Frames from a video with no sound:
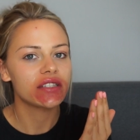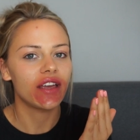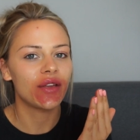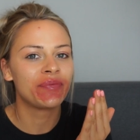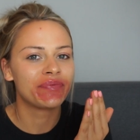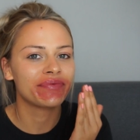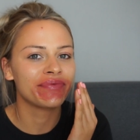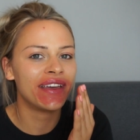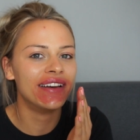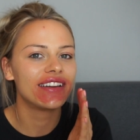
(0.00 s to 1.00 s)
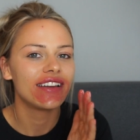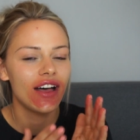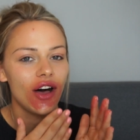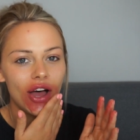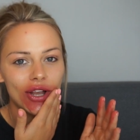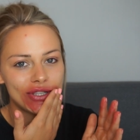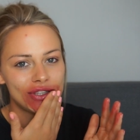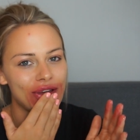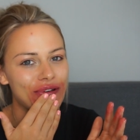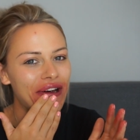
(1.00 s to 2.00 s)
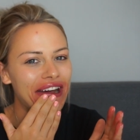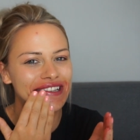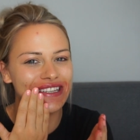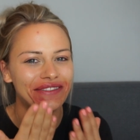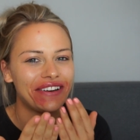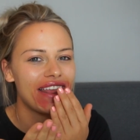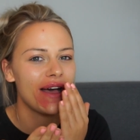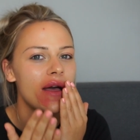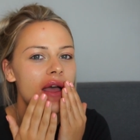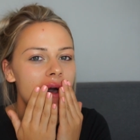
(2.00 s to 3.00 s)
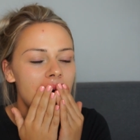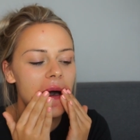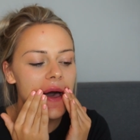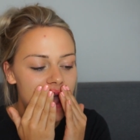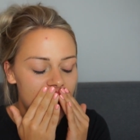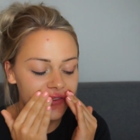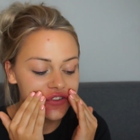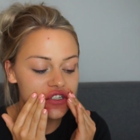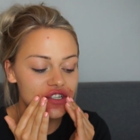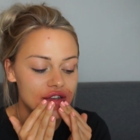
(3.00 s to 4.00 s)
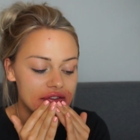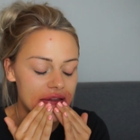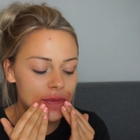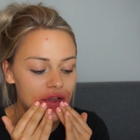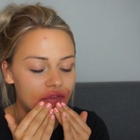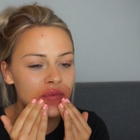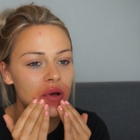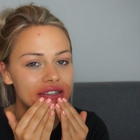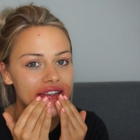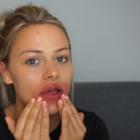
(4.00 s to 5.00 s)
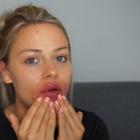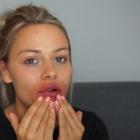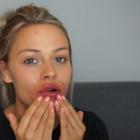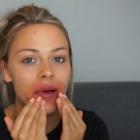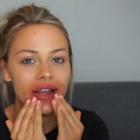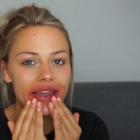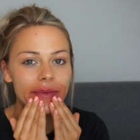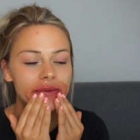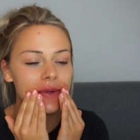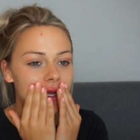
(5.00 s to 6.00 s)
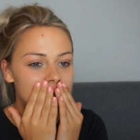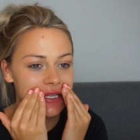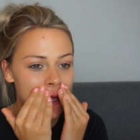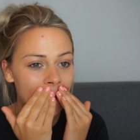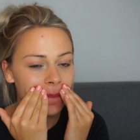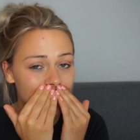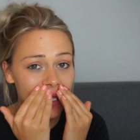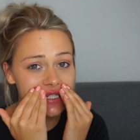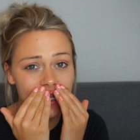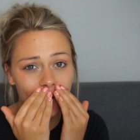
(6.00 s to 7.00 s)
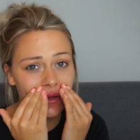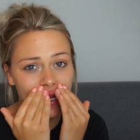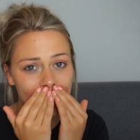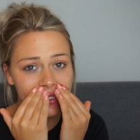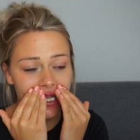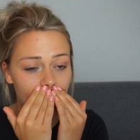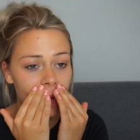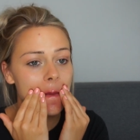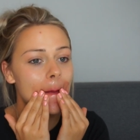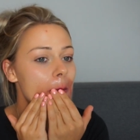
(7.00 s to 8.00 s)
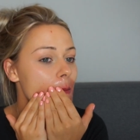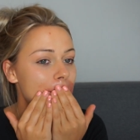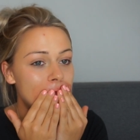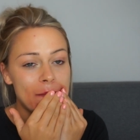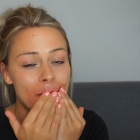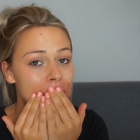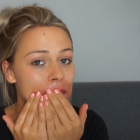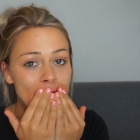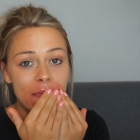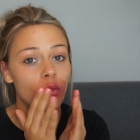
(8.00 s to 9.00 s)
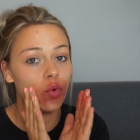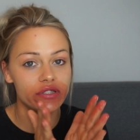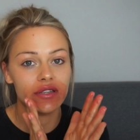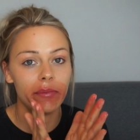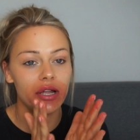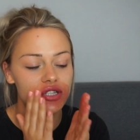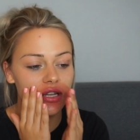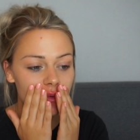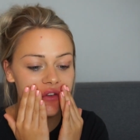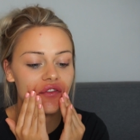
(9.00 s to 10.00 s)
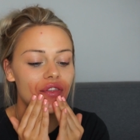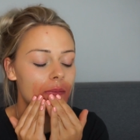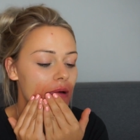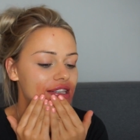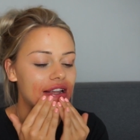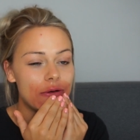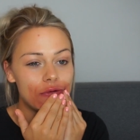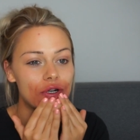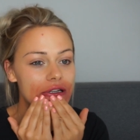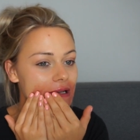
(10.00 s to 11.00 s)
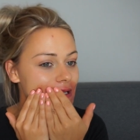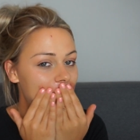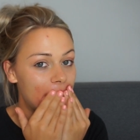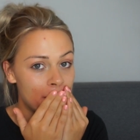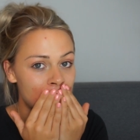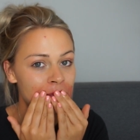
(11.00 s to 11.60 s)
So, I look so crazy right now. I have just used a bit of the micellar oil on my lips because this liquid lipstick wasn't budging with the micellar water, so